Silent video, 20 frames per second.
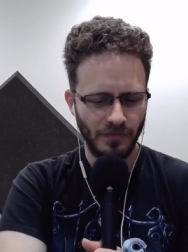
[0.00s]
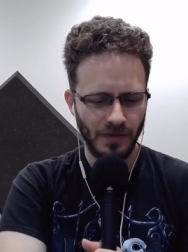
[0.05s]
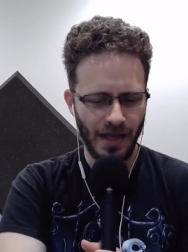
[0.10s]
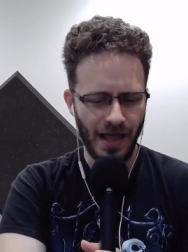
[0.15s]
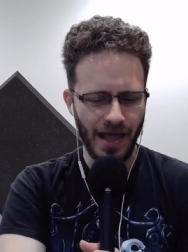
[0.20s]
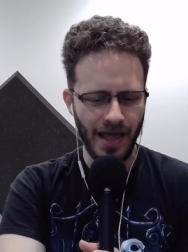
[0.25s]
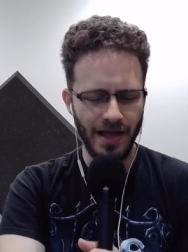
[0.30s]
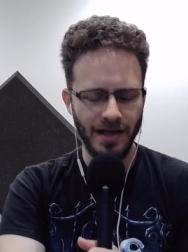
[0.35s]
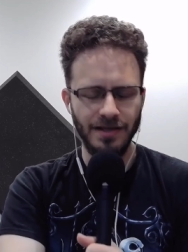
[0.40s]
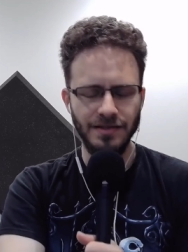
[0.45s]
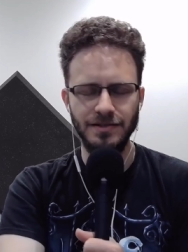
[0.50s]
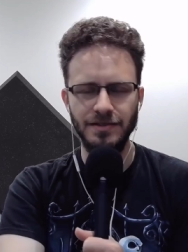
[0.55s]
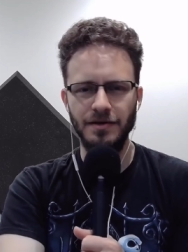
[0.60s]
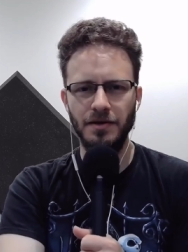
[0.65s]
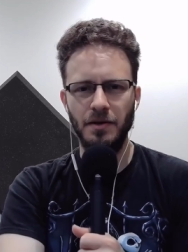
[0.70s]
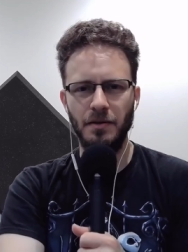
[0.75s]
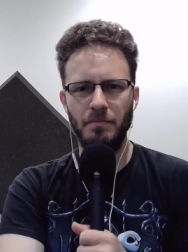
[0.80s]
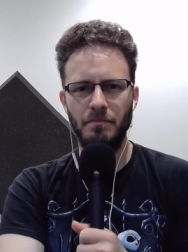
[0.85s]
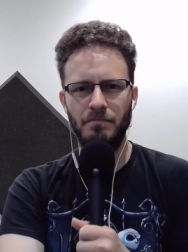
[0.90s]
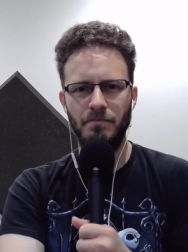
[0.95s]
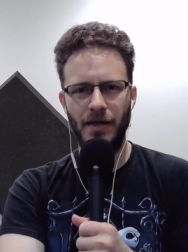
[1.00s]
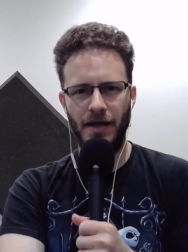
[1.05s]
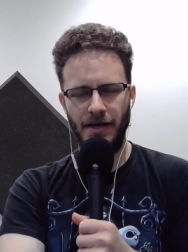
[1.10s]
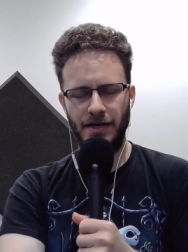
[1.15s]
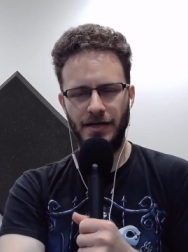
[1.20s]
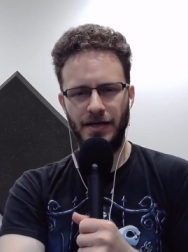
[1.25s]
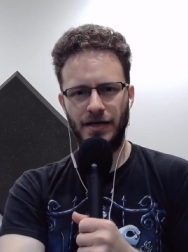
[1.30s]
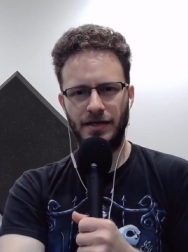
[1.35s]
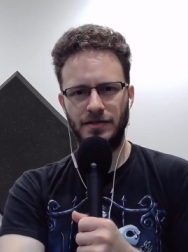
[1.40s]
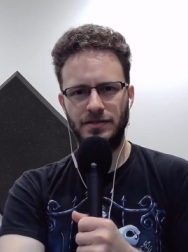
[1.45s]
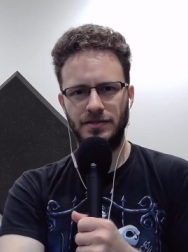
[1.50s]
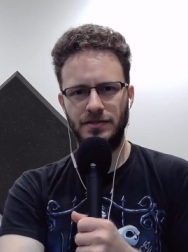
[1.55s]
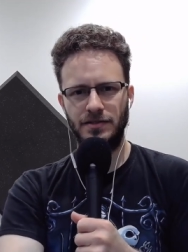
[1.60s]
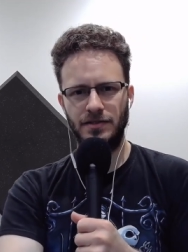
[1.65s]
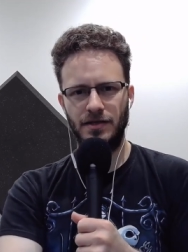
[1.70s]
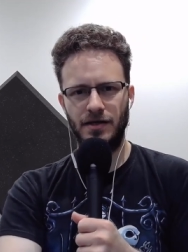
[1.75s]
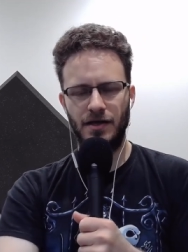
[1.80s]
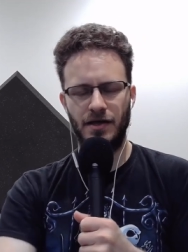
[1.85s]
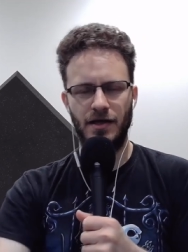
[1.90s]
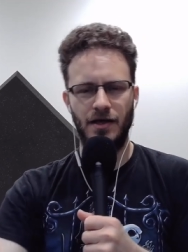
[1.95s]
Eggs Benedict.
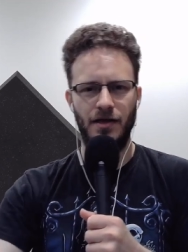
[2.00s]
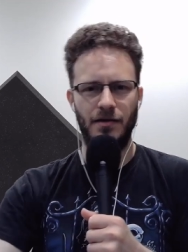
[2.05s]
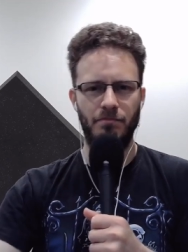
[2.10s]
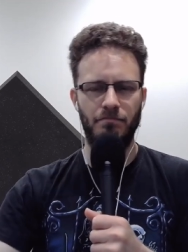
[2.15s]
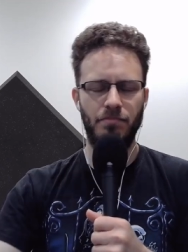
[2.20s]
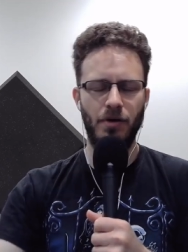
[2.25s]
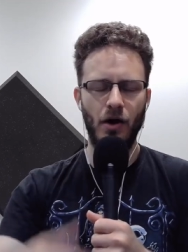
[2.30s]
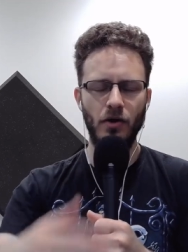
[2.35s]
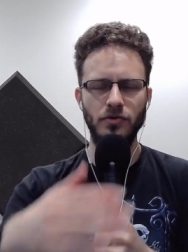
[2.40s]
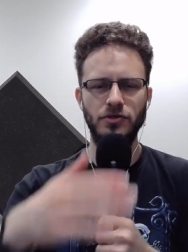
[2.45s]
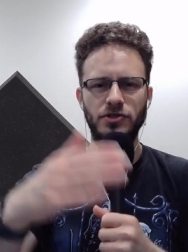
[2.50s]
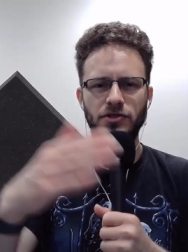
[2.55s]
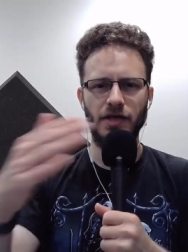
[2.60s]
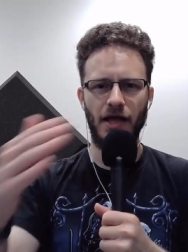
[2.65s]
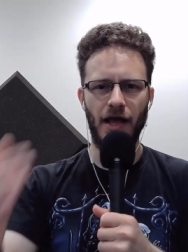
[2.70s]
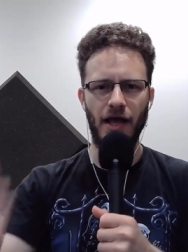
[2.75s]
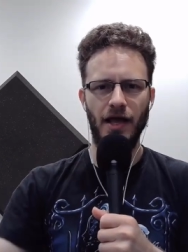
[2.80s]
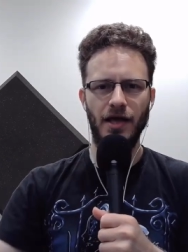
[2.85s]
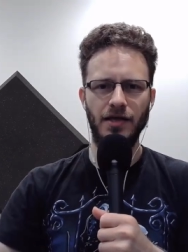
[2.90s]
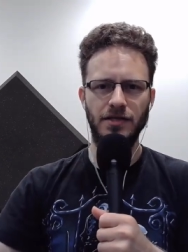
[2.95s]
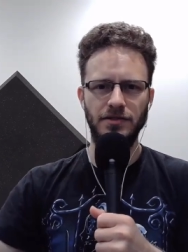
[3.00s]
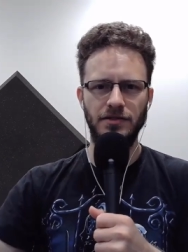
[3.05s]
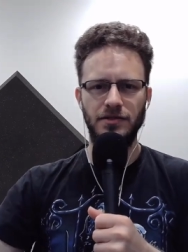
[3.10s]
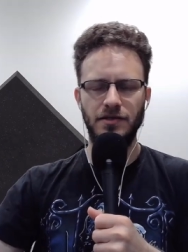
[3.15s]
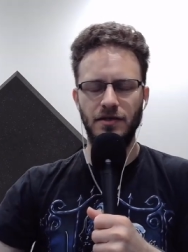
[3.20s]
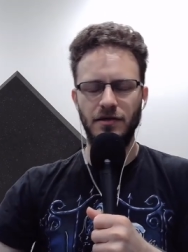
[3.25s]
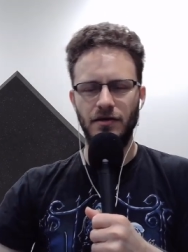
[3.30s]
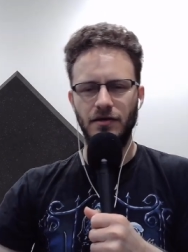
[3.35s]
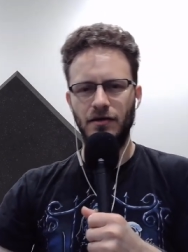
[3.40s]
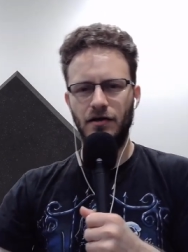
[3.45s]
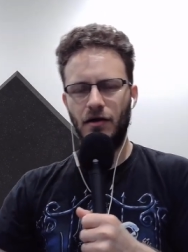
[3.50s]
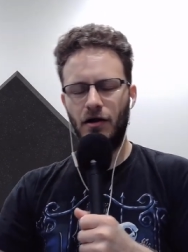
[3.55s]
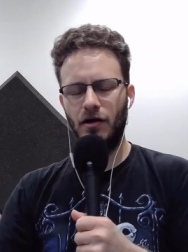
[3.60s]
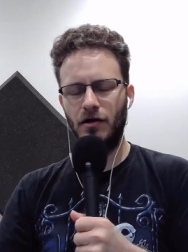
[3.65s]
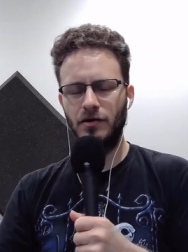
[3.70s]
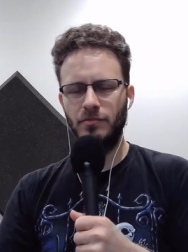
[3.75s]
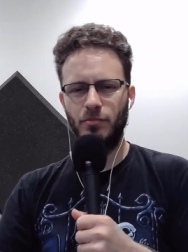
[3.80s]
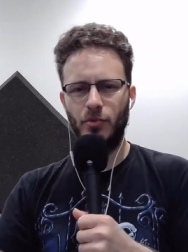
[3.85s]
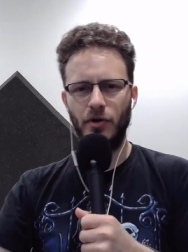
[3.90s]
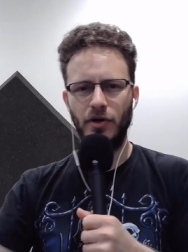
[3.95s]
Poached eggs,
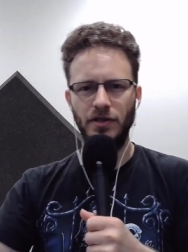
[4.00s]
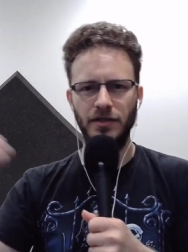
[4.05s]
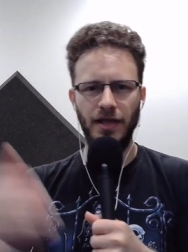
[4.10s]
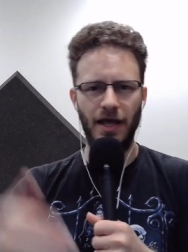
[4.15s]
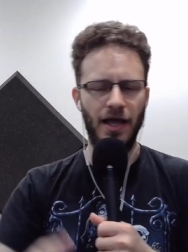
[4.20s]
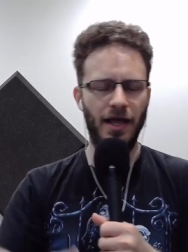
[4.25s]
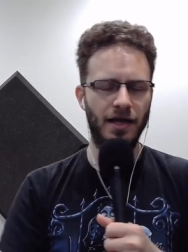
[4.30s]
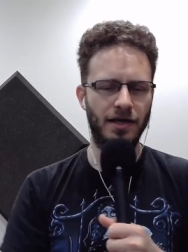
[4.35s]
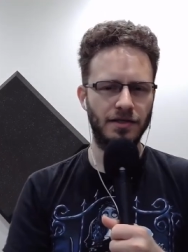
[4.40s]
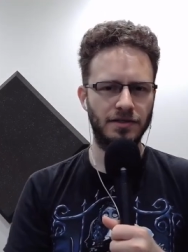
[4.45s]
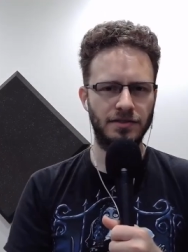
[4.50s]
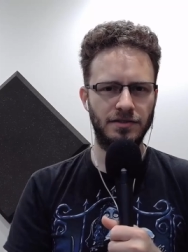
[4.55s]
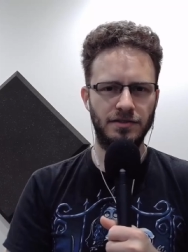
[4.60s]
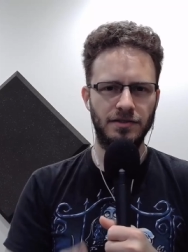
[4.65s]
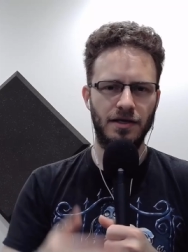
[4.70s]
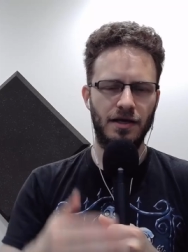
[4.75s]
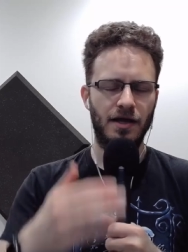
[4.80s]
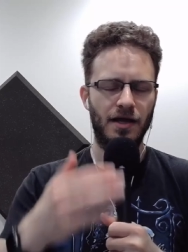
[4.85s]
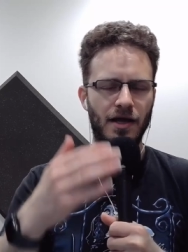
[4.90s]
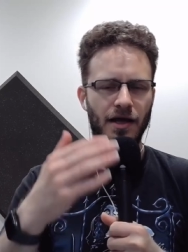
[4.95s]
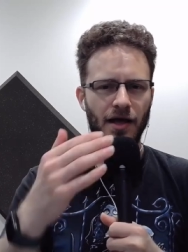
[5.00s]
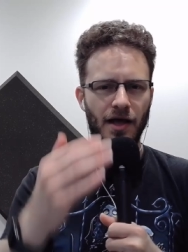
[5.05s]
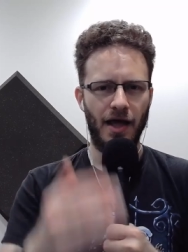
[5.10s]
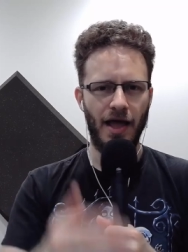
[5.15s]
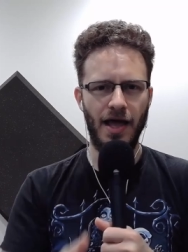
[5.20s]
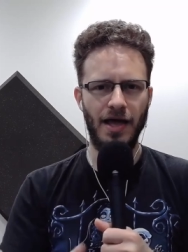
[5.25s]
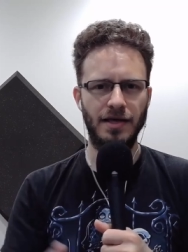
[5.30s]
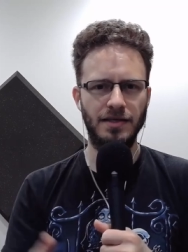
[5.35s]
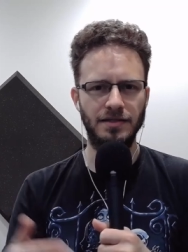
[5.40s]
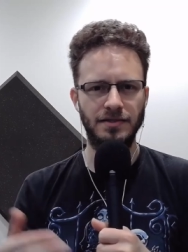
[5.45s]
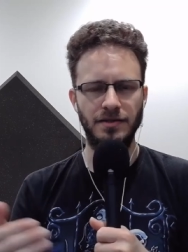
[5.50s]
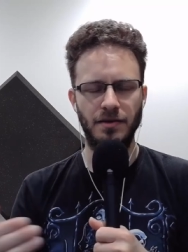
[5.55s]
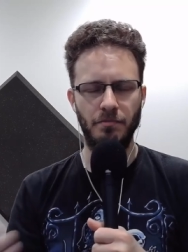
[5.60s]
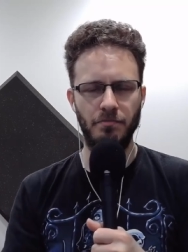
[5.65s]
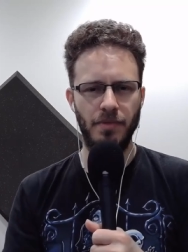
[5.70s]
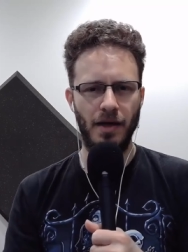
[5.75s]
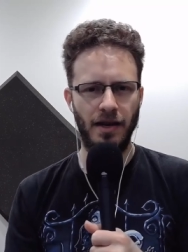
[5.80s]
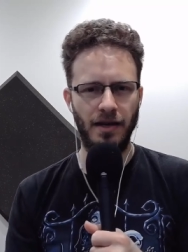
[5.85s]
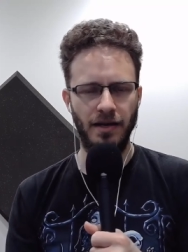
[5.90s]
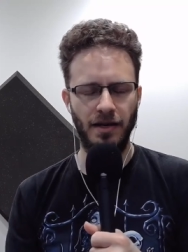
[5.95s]
hard-boiled eggs, Eggs
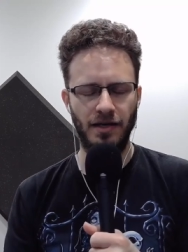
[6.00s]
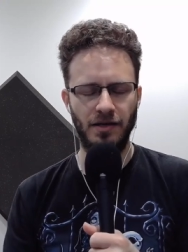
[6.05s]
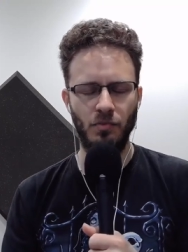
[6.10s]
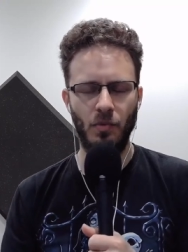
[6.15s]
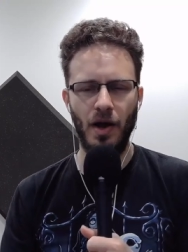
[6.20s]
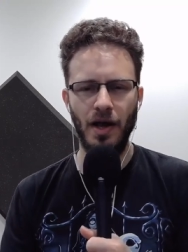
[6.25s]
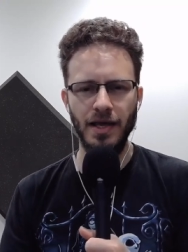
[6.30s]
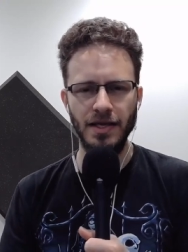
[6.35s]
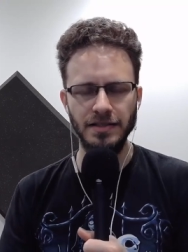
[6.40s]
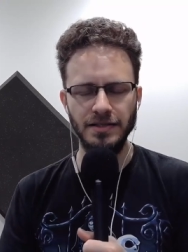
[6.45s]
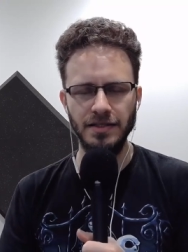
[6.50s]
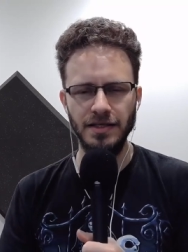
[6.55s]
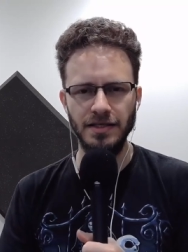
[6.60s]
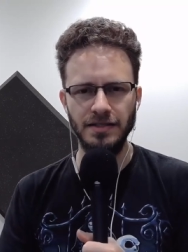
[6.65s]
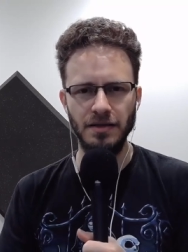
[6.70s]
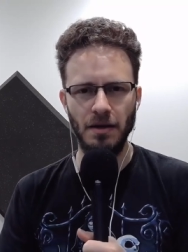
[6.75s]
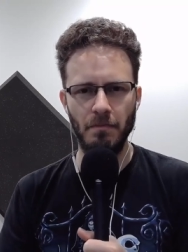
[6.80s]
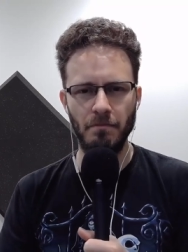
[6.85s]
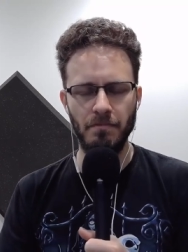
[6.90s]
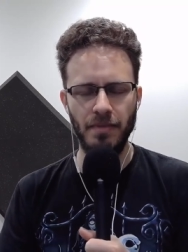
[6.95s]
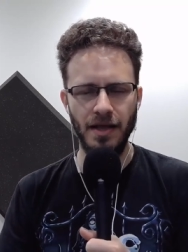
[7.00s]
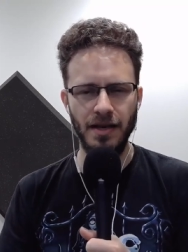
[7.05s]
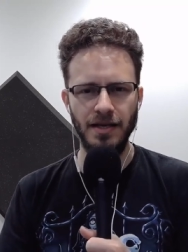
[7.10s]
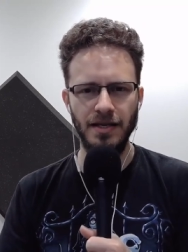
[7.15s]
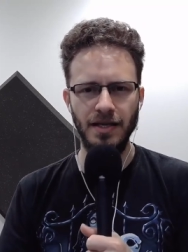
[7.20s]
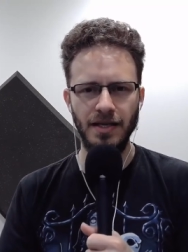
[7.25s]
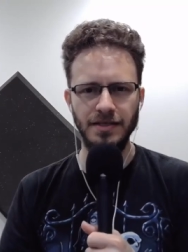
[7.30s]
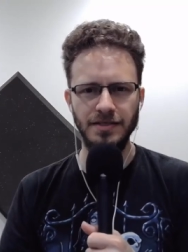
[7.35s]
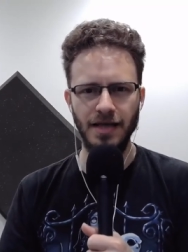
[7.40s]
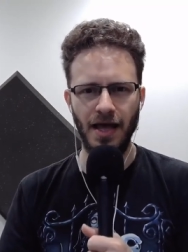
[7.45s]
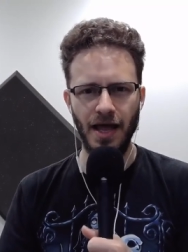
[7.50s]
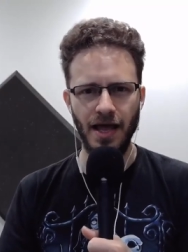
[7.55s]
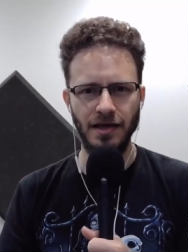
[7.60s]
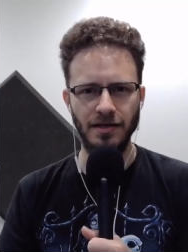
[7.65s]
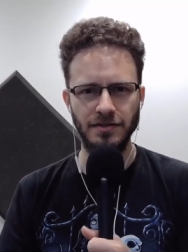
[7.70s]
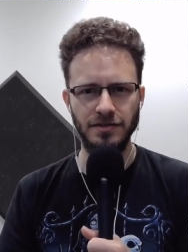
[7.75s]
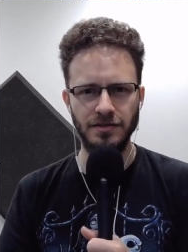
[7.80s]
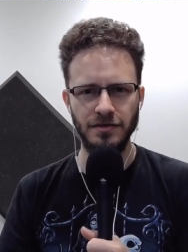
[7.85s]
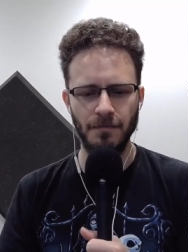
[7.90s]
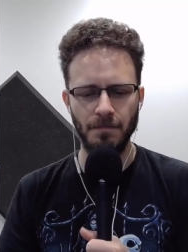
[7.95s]
Benedict. Why isn't it Benedict
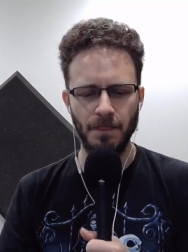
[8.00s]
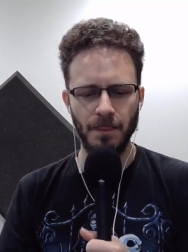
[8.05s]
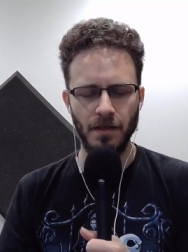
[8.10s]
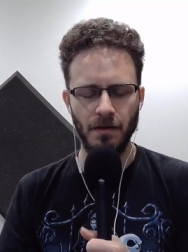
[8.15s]
eggs?